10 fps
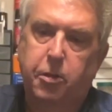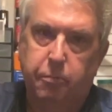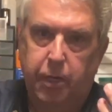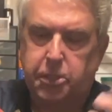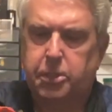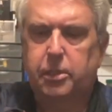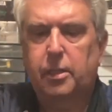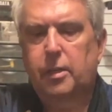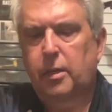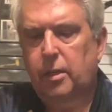missed.
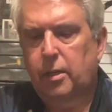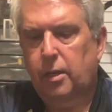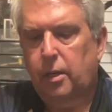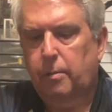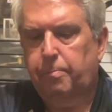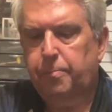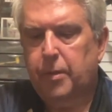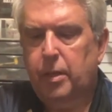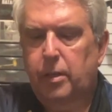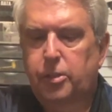
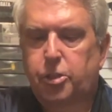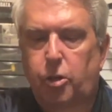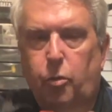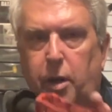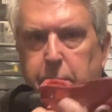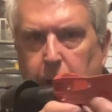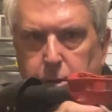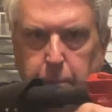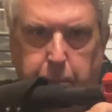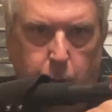So you want to be able
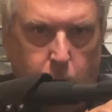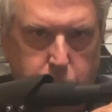to pull